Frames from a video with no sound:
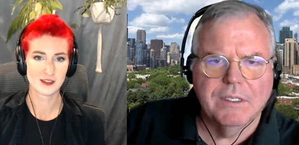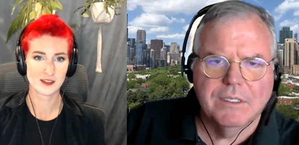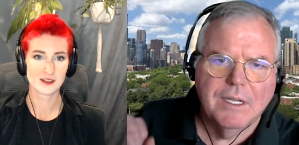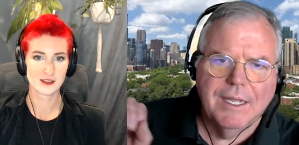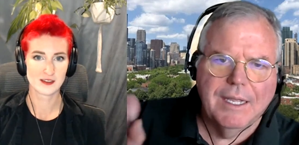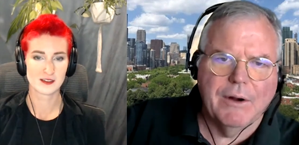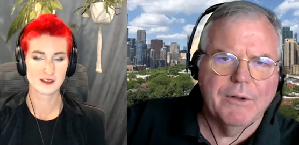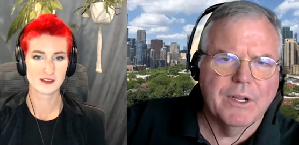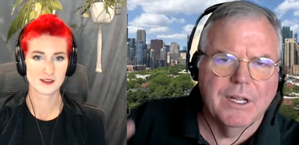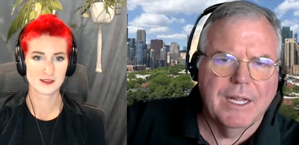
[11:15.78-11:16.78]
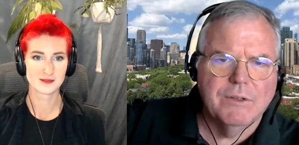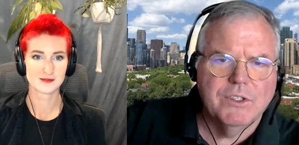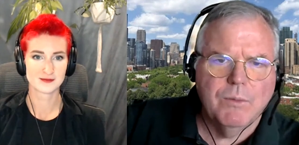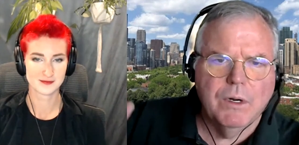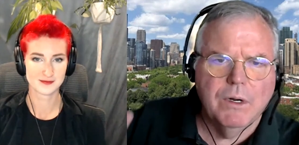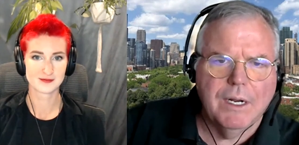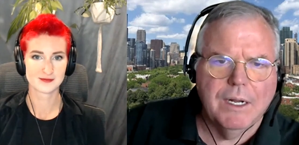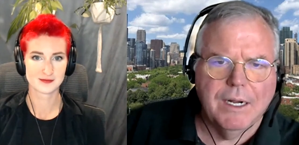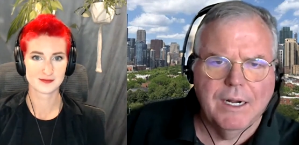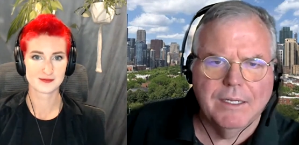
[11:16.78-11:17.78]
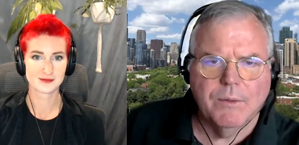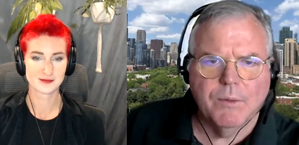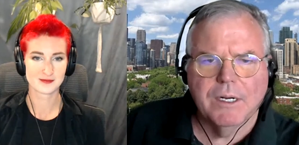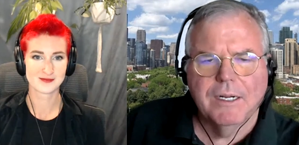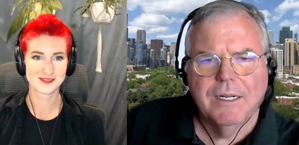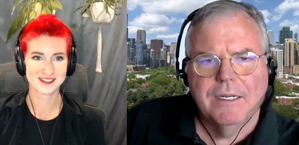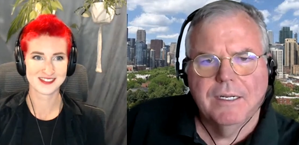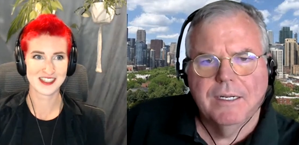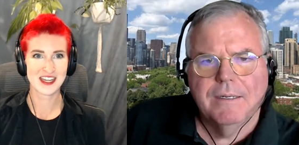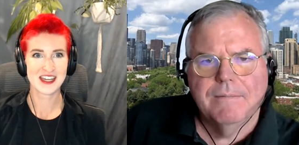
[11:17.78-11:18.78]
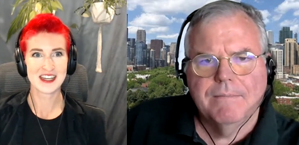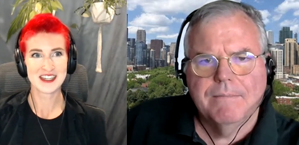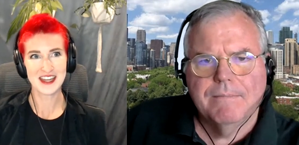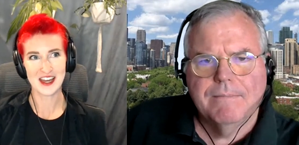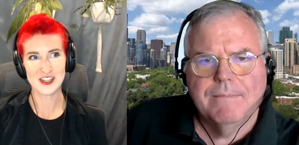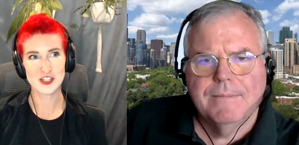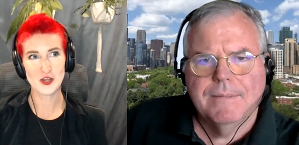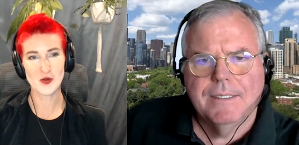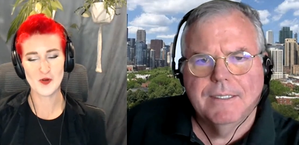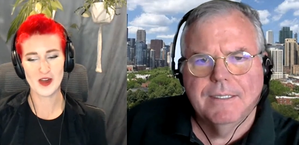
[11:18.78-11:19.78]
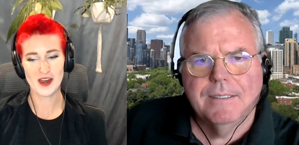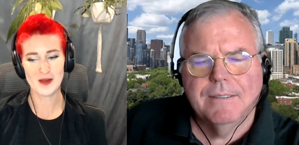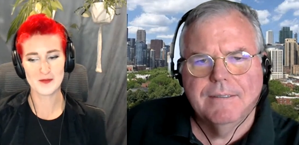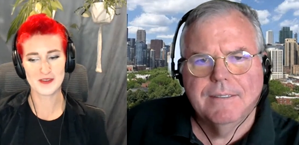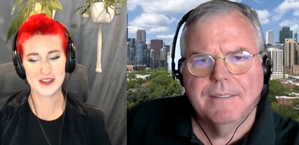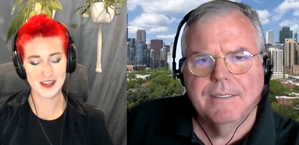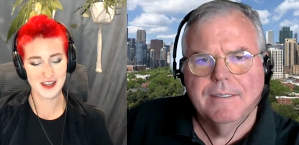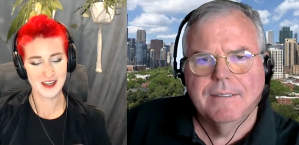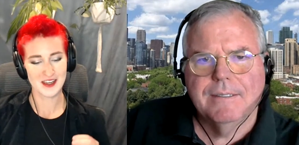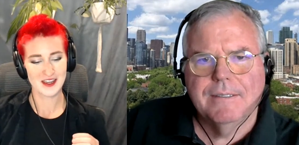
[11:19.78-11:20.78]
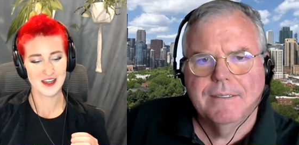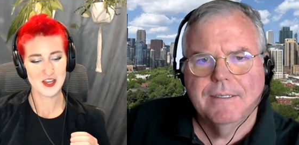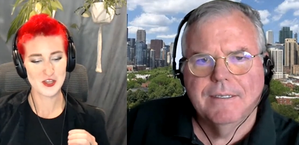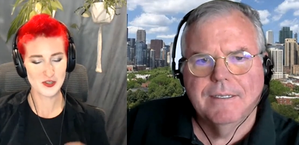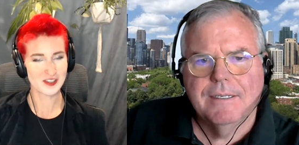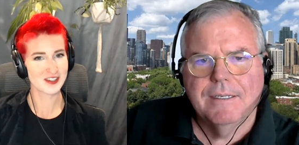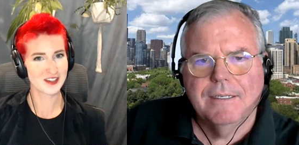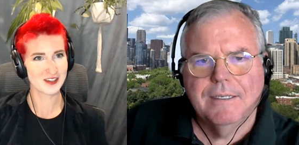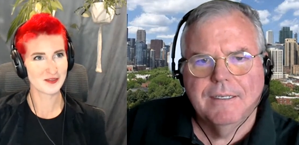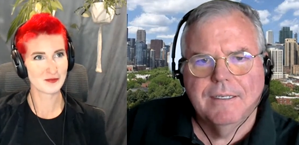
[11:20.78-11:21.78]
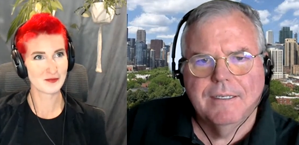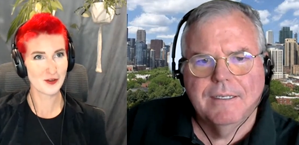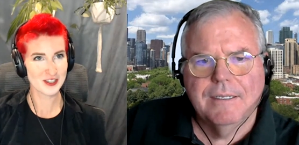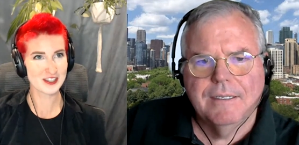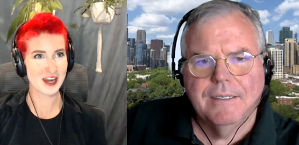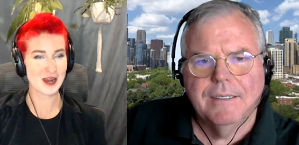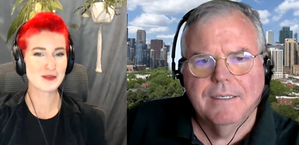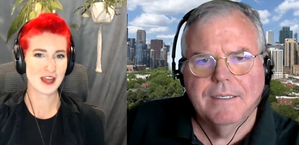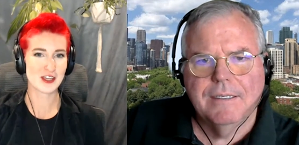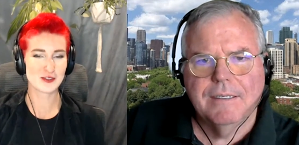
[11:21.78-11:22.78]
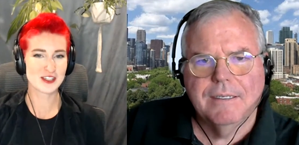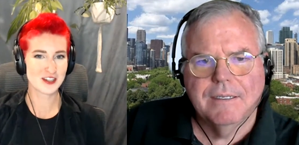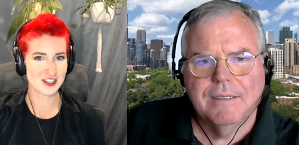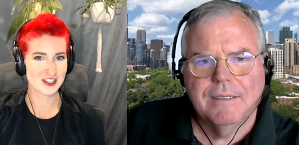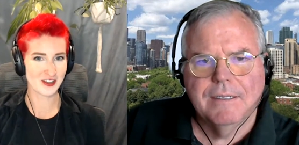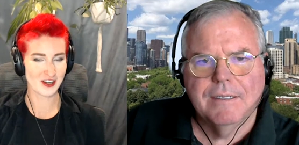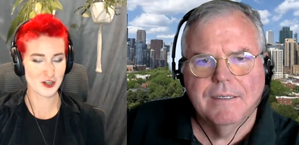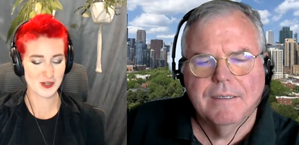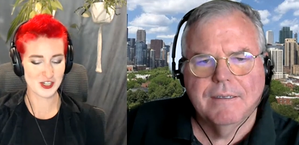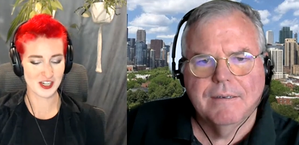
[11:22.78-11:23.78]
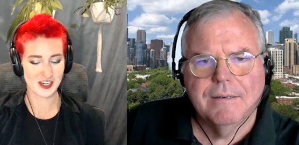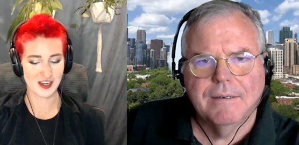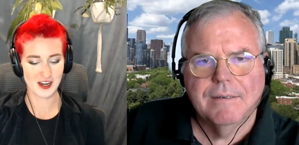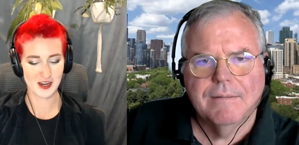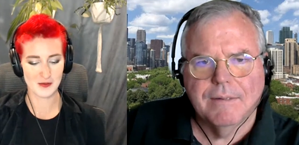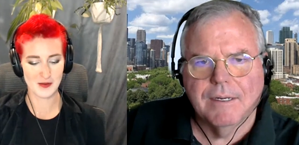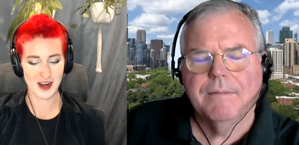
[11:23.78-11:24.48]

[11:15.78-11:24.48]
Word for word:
Speaker 1: that's out in the cloud somewhere? How, how does that work?
Speaker 2: Yeah. So um, you most of the time, yeah, you would install it on your machine. Um,